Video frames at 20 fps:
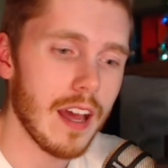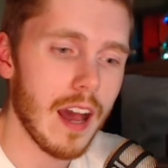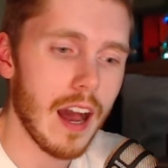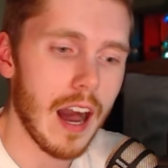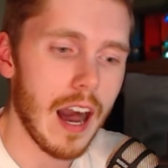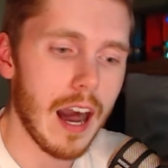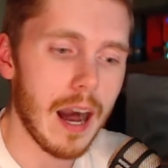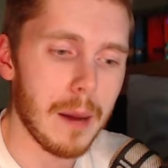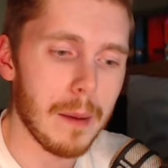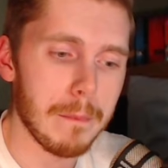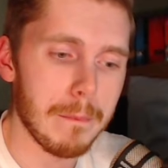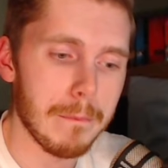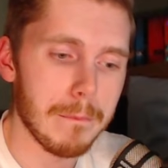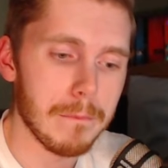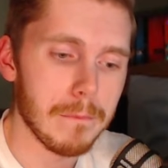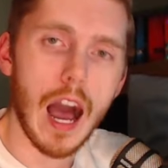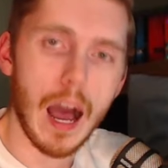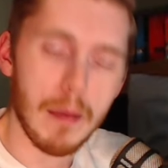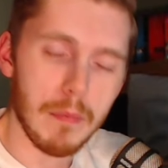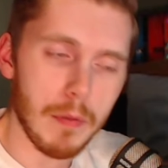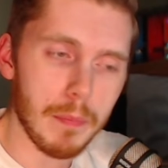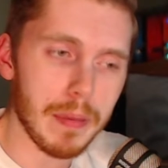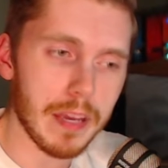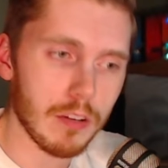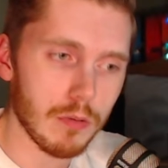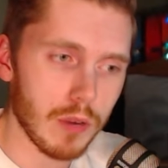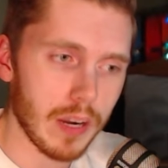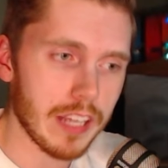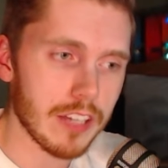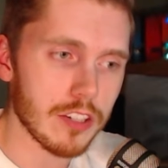I'm a big
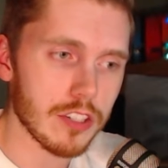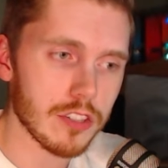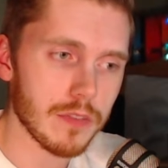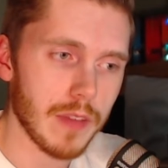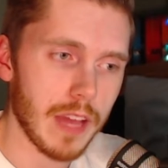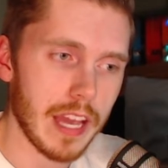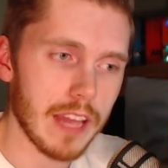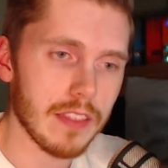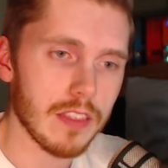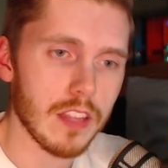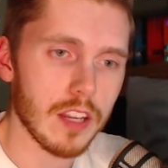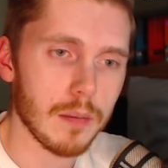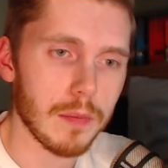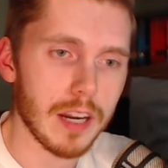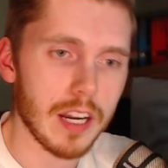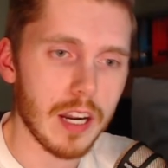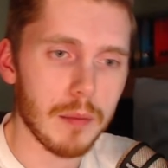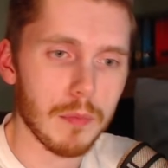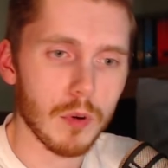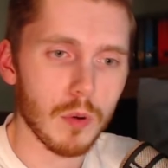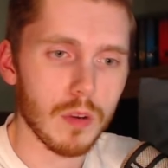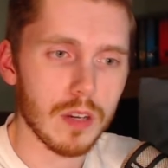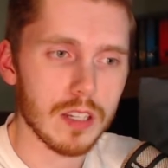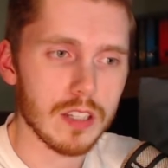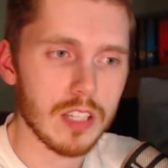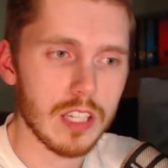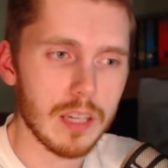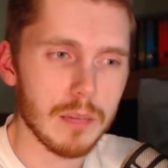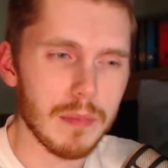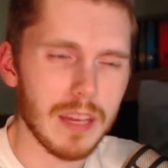Rangers fan. They're my number one
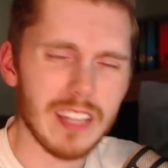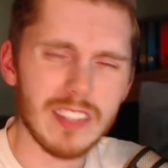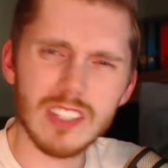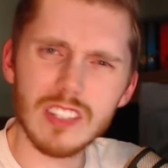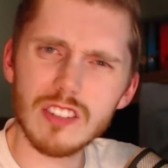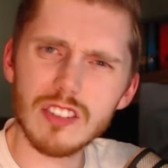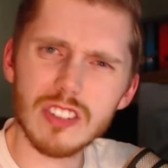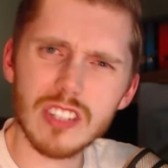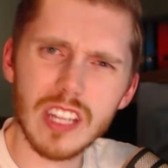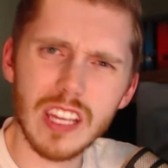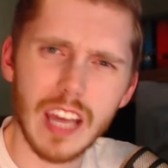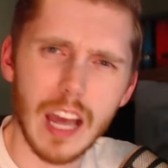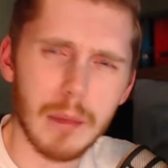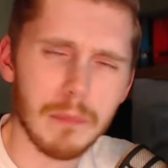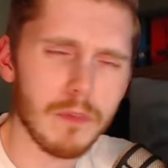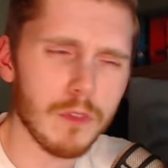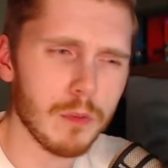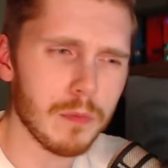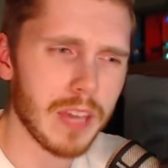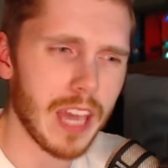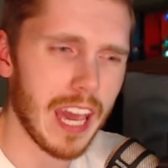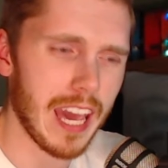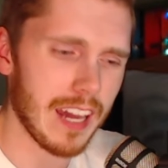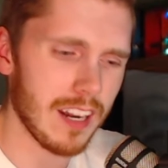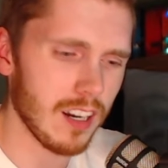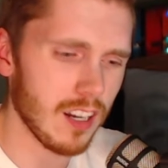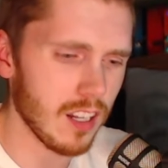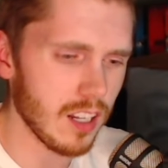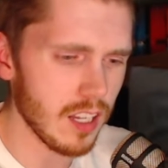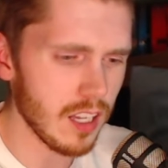team. It's interesting. I'm from
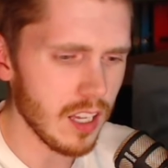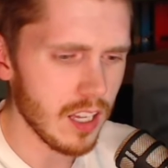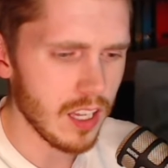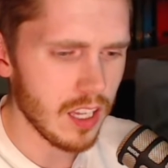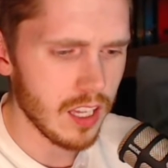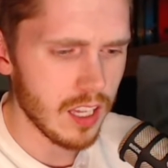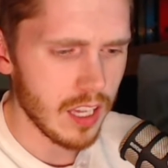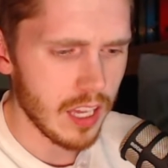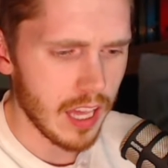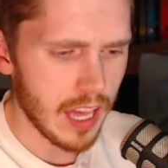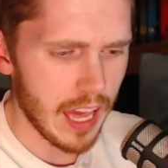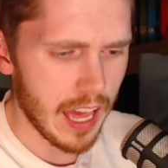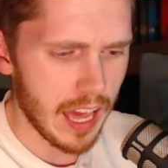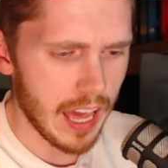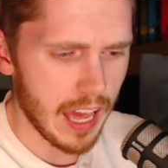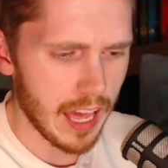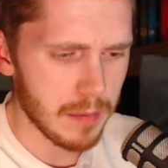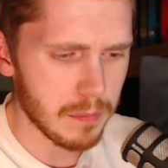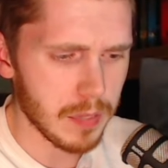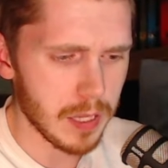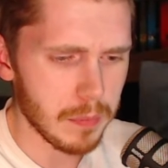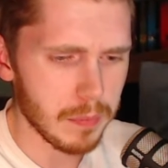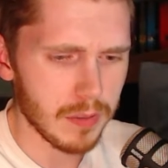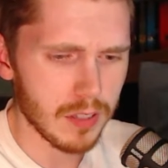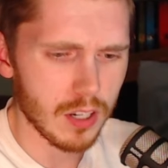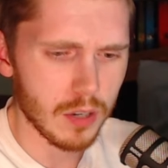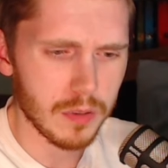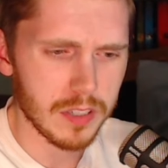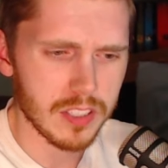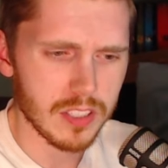Canada, and people are
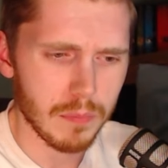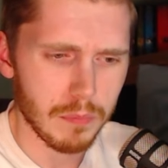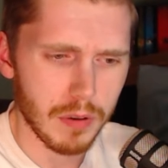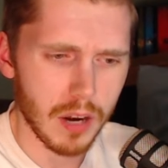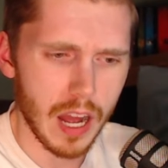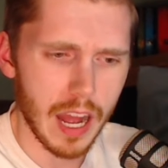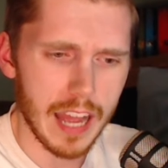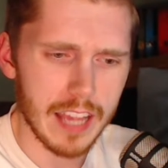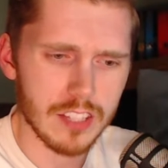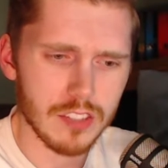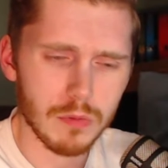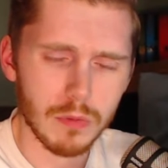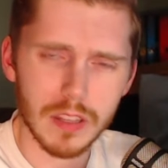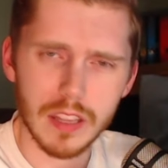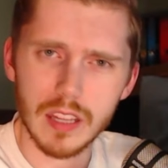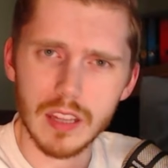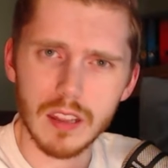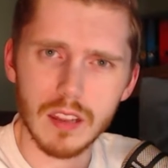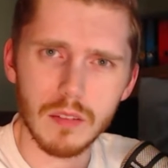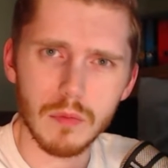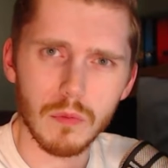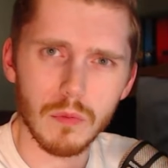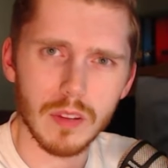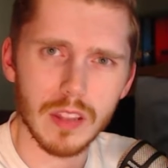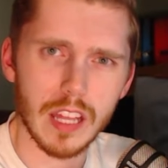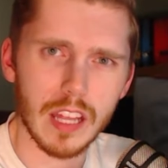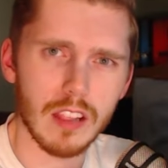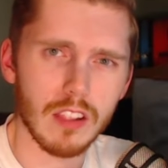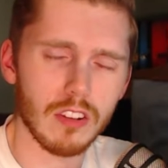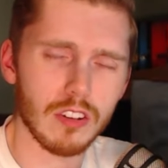always surprised when
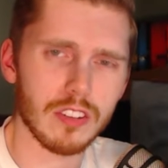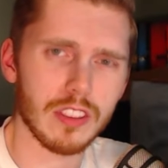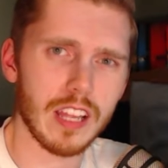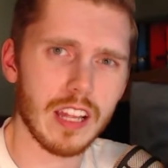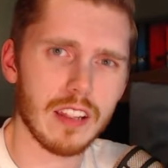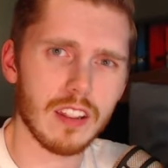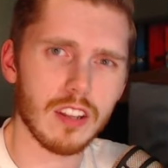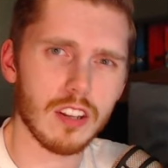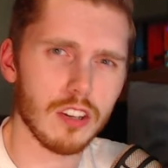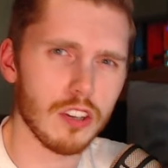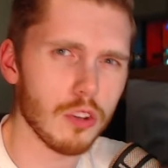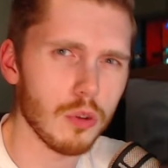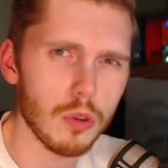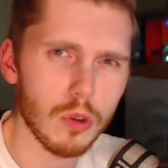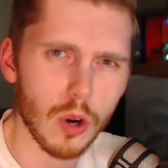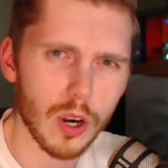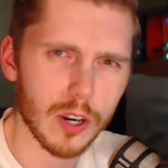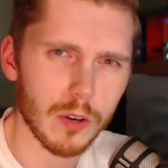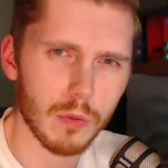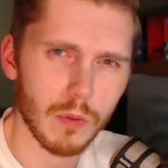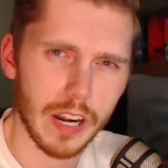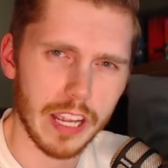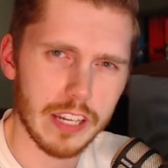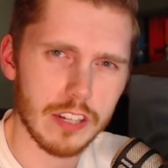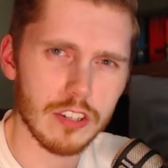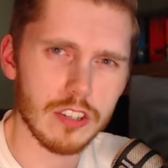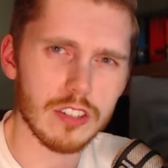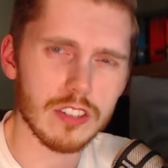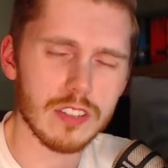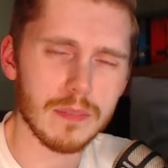they learn that the New York
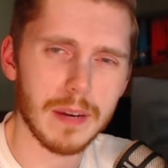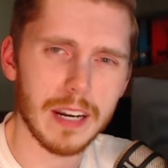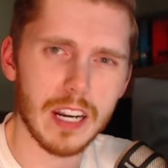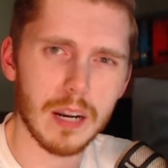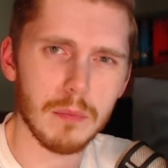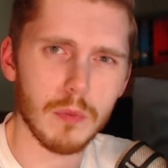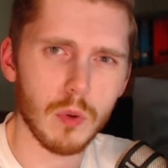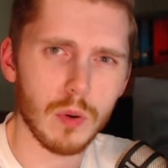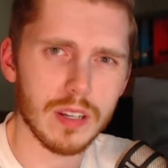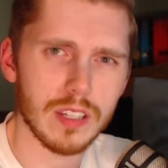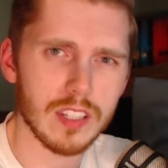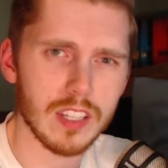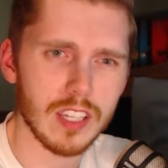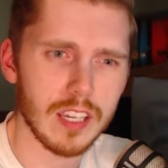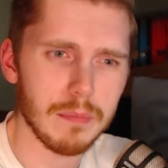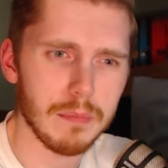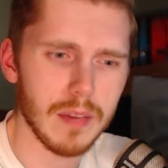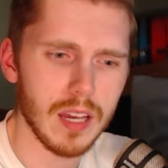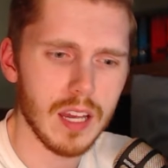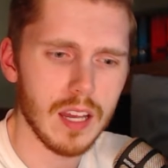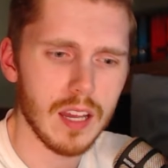Rangers are my number one team.